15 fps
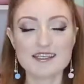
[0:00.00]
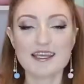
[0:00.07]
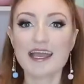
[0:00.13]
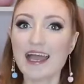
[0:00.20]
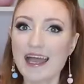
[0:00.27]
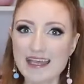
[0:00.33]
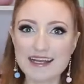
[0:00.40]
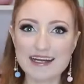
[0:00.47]
I was like,
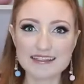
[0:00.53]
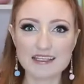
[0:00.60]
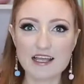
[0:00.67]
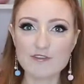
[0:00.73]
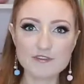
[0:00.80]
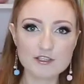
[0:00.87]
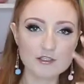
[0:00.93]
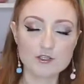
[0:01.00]
hey, I
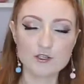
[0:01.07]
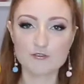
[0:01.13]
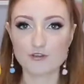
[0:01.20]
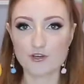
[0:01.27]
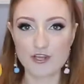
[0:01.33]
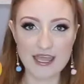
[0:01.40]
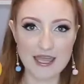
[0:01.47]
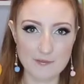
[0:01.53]
love the look of
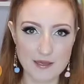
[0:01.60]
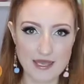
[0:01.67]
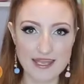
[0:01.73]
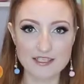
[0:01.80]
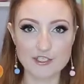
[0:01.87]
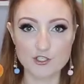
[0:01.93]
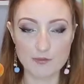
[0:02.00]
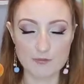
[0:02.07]
your
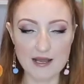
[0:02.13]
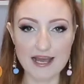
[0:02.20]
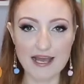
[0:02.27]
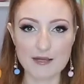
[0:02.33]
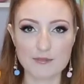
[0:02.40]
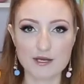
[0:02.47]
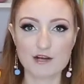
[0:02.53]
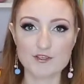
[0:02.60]
campaign and your
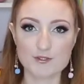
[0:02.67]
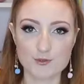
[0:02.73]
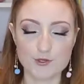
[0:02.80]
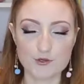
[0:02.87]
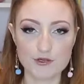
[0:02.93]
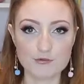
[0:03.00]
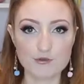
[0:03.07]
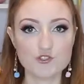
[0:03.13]
bag, but I was
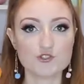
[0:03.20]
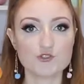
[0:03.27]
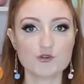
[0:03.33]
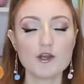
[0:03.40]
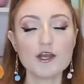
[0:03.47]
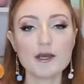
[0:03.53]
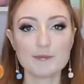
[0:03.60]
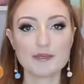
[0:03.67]
wondering, would
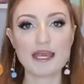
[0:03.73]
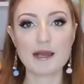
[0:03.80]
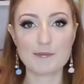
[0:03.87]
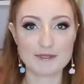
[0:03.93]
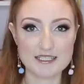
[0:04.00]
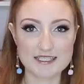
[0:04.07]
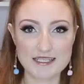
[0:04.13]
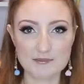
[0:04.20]
you be
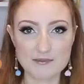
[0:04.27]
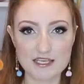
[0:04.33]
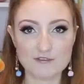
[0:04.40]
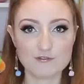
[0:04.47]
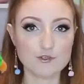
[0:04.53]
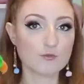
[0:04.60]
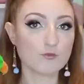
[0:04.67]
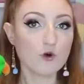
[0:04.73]
happy to send me a
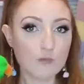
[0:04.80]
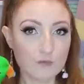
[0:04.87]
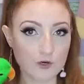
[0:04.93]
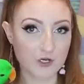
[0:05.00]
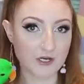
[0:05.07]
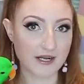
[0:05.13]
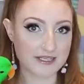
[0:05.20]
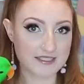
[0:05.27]
few more
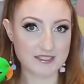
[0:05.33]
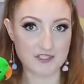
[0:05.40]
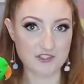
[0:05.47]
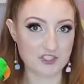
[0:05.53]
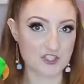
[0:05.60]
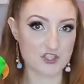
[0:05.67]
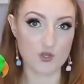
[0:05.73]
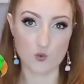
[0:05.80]
products than
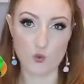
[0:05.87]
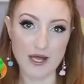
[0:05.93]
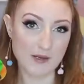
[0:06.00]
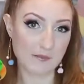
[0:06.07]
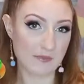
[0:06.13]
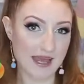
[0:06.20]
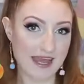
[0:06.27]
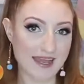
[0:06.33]
just the
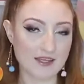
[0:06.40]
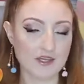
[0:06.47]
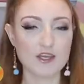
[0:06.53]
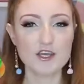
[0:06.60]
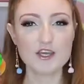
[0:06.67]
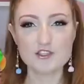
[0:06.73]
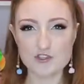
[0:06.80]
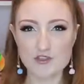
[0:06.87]
one bag?
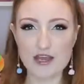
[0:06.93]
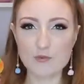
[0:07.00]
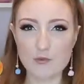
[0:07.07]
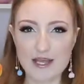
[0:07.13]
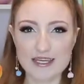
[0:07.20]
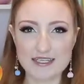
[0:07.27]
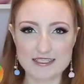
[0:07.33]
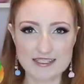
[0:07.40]
So that
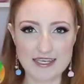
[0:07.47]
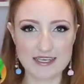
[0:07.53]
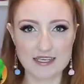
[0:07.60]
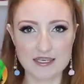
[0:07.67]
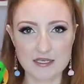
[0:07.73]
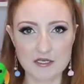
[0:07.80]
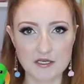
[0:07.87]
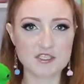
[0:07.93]
way it's like
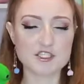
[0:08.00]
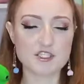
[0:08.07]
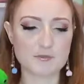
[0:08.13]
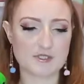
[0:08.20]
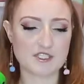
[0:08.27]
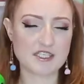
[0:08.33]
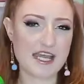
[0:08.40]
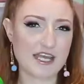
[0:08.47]
a
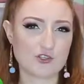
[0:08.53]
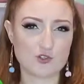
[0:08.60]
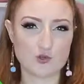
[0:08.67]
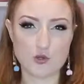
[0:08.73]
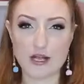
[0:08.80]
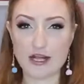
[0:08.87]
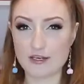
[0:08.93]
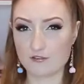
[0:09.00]

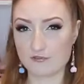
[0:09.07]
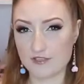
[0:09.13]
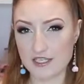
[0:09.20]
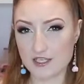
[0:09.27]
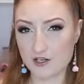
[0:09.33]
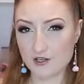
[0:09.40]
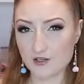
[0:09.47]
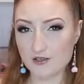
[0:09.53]
substantial kind of
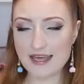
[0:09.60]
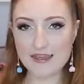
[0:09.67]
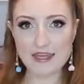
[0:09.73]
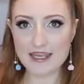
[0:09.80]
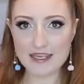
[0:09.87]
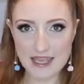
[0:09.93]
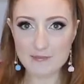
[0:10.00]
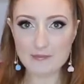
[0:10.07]
video. And
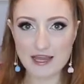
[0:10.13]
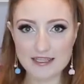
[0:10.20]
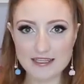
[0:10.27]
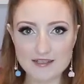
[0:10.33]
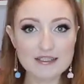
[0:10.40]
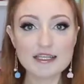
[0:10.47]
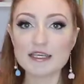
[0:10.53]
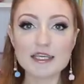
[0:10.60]
they came back
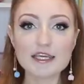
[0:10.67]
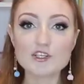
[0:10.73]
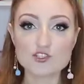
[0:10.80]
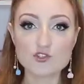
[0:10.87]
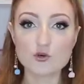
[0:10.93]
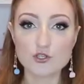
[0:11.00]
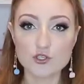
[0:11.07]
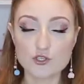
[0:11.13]
and they were like, yeah,
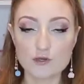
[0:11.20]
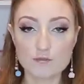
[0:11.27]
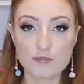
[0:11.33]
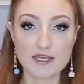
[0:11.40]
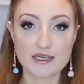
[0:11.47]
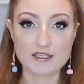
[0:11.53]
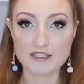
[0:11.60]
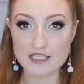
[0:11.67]
sure, you can
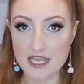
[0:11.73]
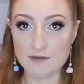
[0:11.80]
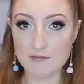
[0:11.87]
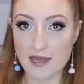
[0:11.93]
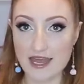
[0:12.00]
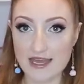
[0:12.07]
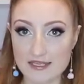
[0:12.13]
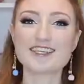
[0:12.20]
pick 10
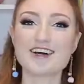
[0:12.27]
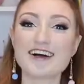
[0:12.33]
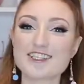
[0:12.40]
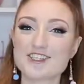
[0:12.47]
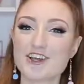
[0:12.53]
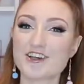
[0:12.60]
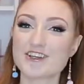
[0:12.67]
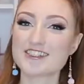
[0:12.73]
bags. So I
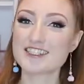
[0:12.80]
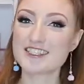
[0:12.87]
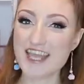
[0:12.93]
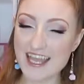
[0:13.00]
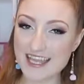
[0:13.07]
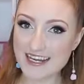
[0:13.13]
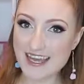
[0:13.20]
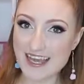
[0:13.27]
chose
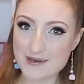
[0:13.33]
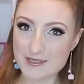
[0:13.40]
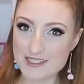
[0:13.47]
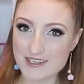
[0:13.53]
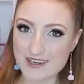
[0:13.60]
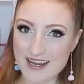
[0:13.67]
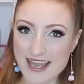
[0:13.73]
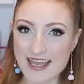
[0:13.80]
10
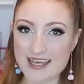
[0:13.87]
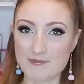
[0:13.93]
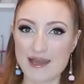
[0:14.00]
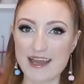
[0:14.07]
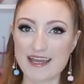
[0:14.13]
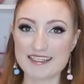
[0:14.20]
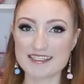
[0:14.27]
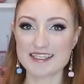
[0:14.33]
Amazon
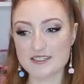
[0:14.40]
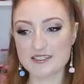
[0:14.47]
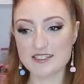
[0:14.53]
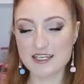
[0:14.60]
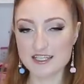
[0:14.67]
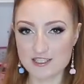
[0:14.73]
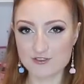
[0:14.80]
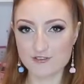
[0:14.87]
handbags.
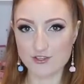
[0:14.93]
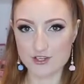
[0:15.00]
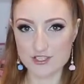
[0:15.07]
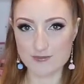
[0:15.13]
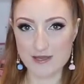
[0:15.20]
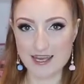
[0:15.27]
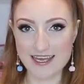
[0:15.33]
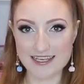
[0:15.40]
Six of
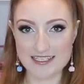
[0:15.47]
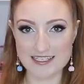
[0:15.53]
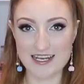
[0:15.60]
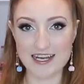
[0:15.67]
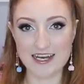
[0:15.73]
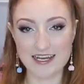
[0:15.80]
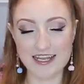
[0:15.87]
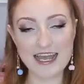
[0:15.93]
those bags
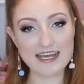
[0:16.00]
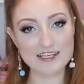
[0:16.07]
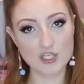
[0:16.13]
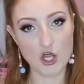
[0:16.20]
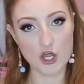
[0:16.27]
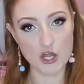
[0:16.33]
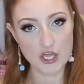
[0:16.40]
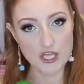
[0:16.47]
are cat
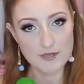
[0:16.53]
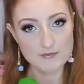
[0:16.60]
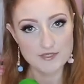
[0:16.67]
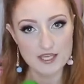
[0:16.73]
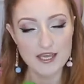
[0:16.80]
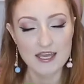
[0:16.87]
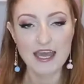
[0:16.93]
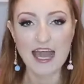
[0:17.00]

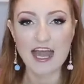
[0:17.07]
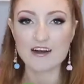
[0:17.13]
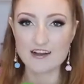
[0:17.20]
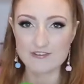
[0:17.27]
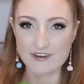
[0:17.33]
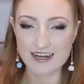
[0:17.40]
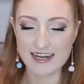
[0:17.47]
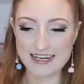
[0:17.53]
themed.
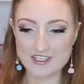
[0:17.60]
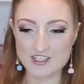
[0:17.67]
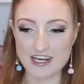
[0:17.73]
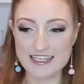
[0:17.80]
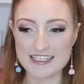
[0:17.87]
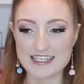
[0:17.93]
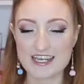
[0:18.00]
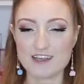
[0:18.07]
However, I
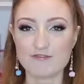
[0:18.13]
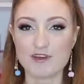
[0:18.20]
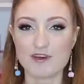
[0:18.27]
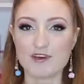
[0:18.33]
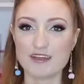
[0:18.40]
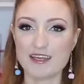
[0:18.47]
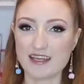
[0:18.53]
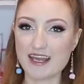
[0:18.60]
tried to get
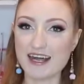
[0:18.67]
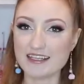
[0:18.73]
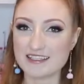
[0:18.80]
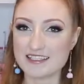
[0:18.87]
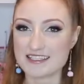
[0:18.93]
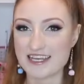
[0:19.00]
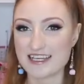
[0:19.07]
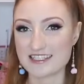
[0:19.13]
varying
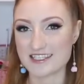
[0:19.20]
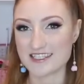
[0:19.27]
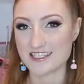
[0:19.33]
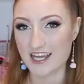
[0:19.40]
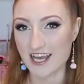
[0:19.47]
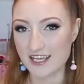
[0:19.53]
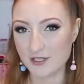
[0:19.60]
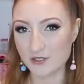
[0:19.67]
colours and
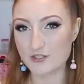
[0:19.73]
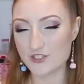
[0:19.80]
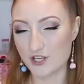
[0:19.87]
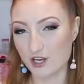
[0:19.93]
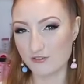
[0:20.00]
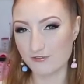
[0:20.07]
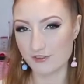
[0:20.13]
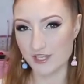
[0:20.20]
styles
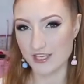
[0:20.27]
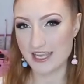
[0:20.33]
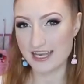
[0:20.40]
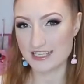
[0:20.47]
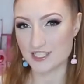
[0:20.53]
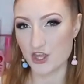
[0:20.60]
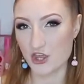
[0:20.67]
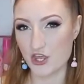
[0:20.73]
of the
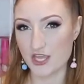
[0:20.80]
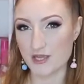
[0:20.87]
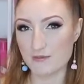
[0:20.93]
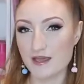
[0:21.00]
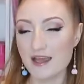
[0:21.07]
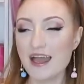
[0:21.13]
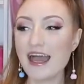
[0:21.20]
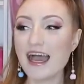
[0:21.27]
cat theme.